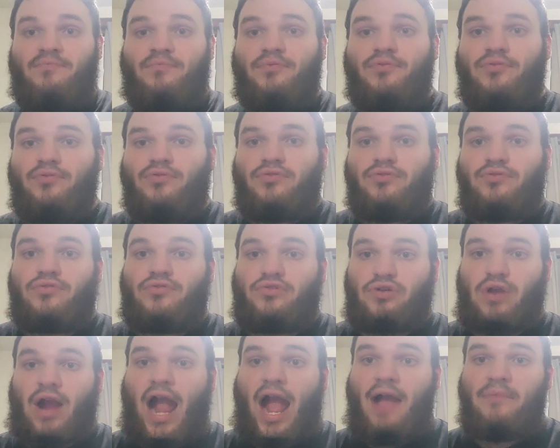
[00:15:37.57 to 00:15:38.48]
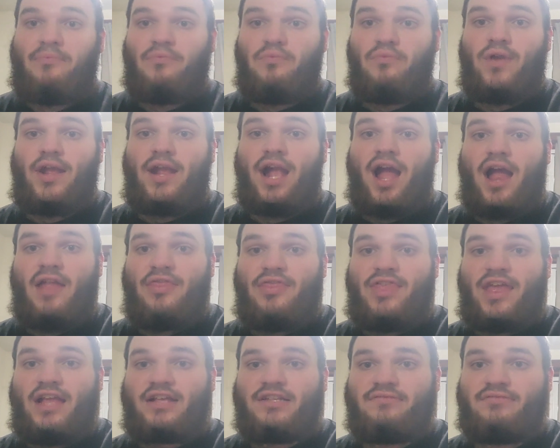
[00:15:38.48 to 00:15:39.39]
bull crap. We got
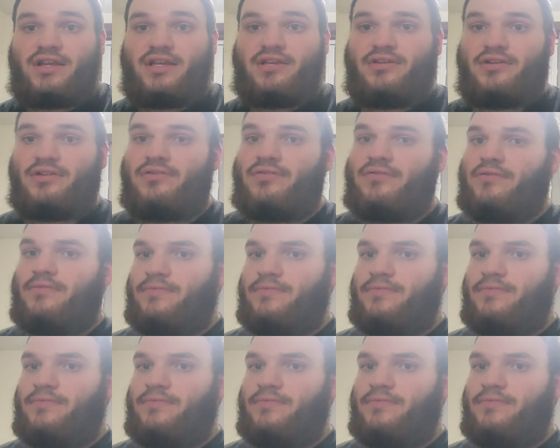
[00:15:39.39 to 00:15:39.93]
this figure.